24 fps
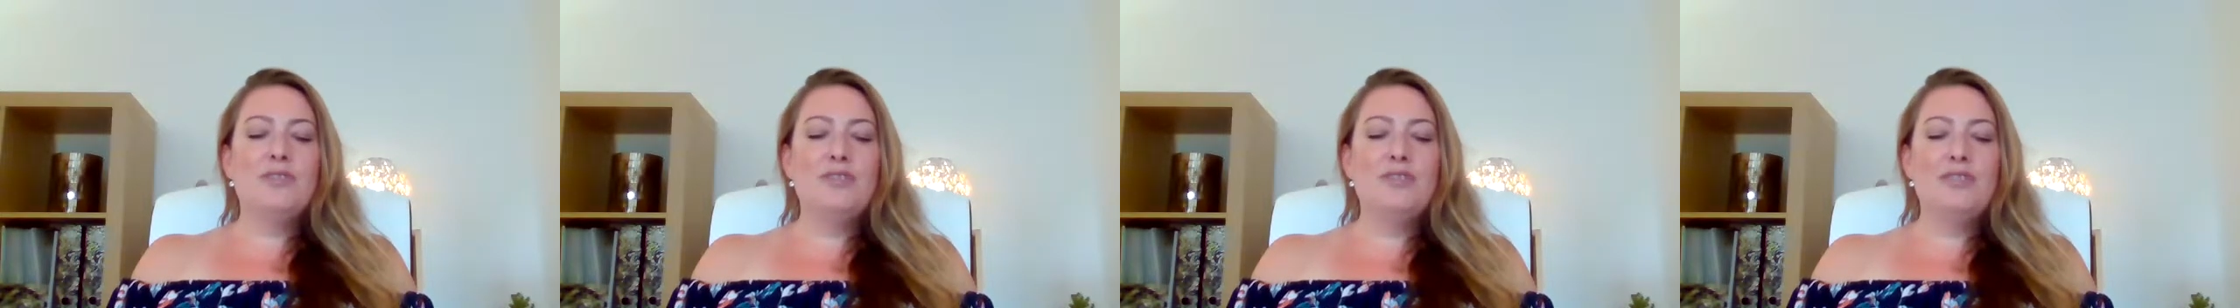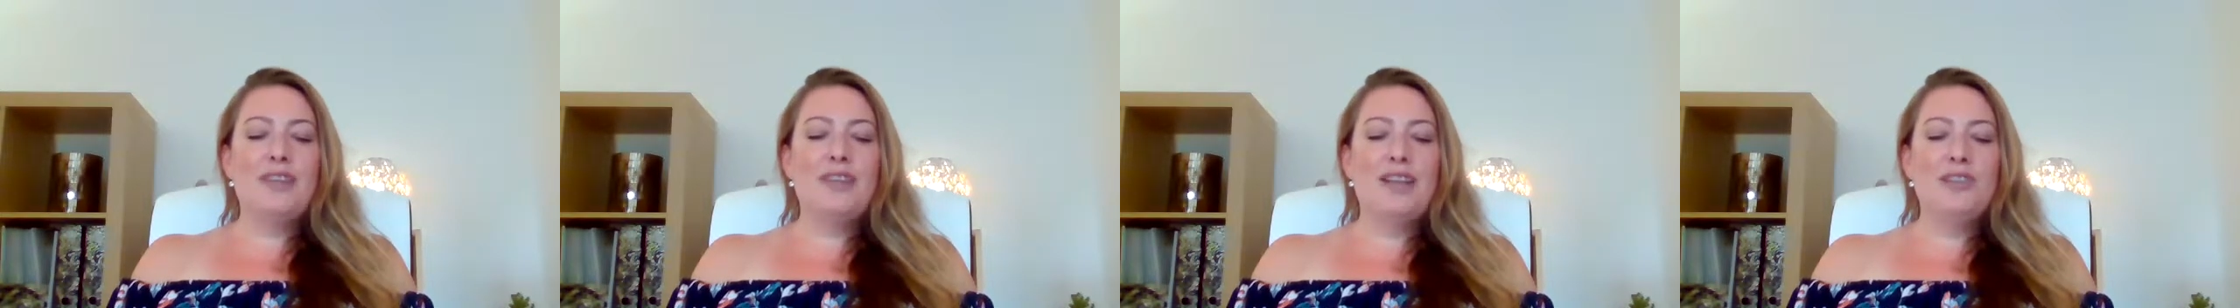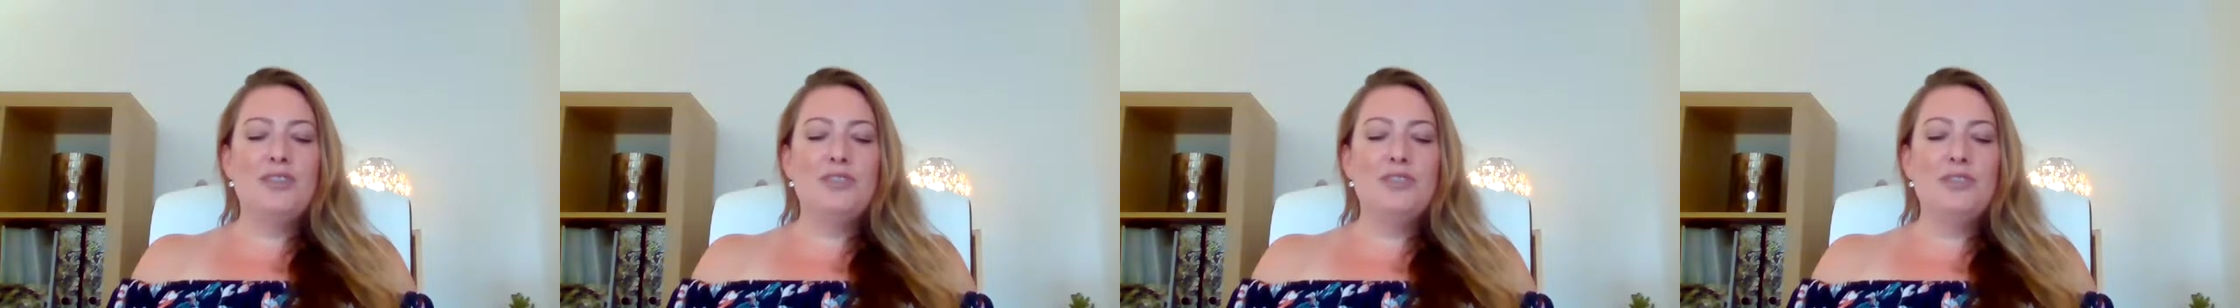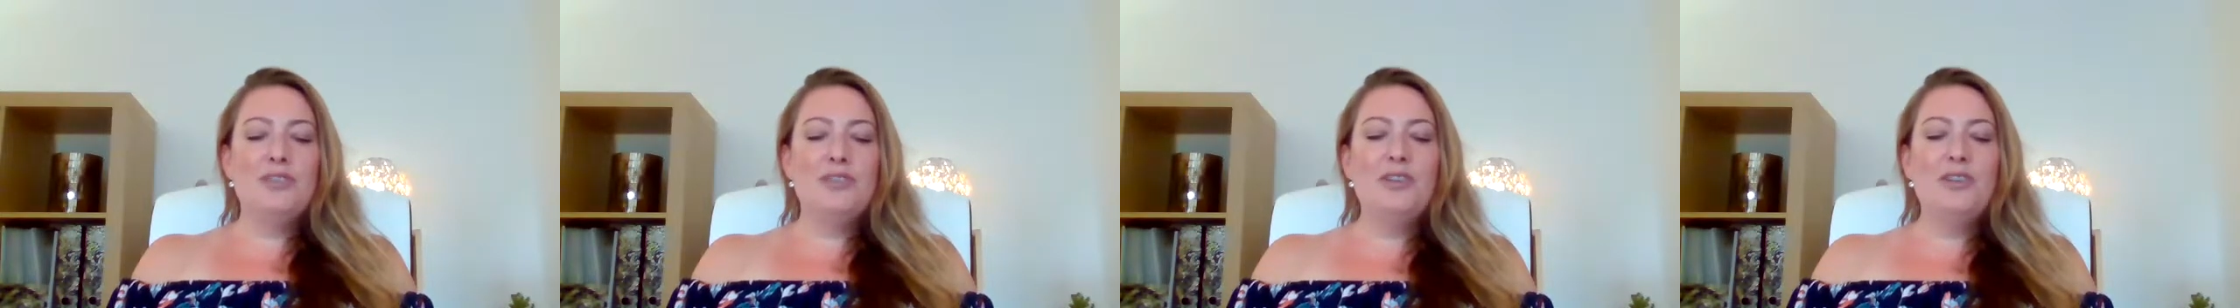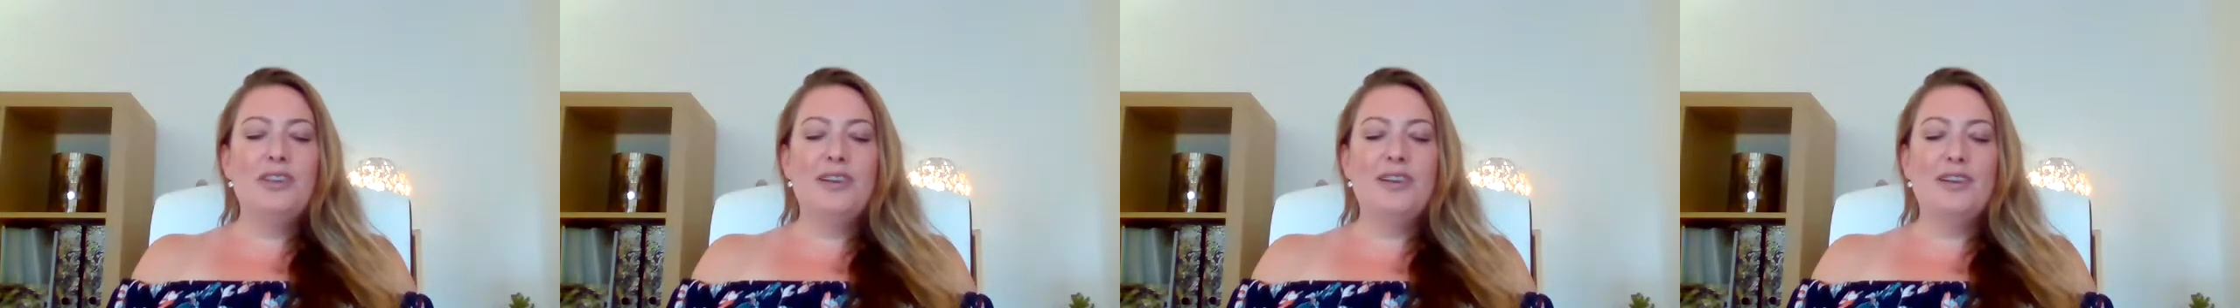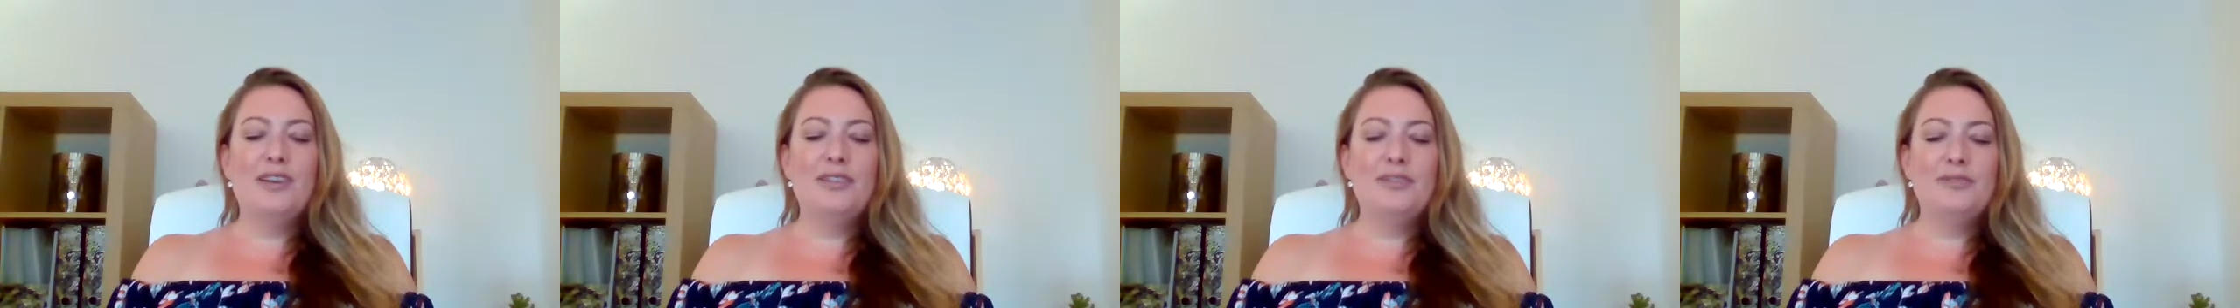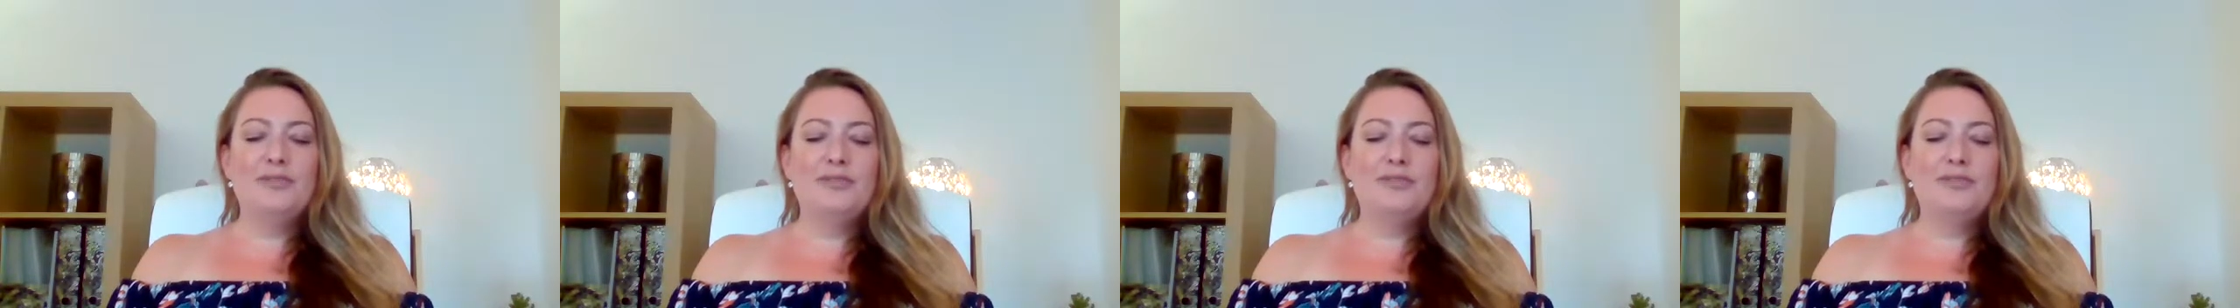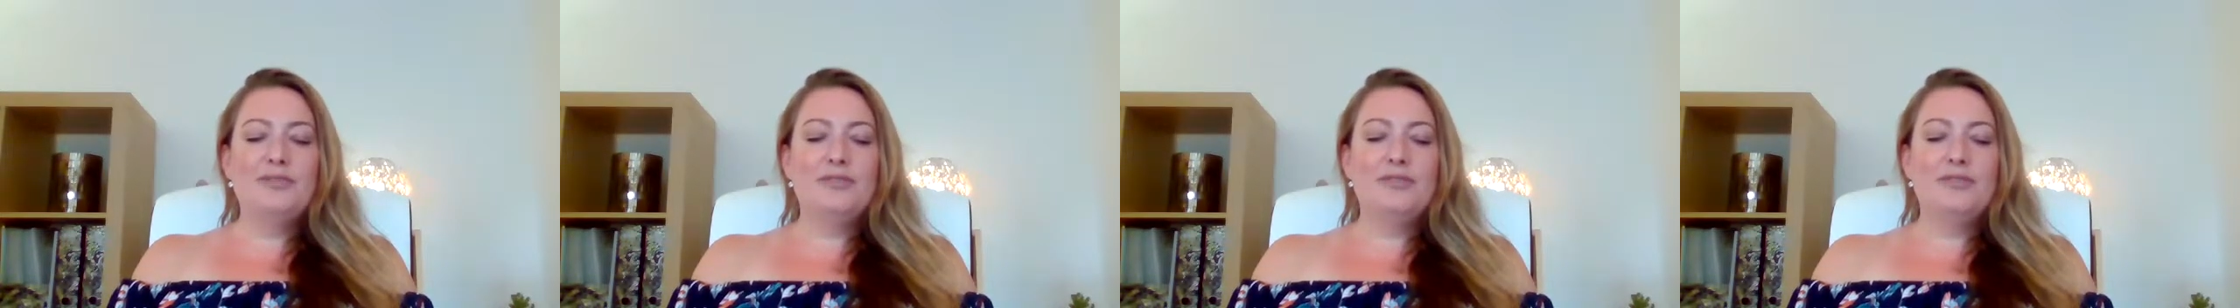to send you love,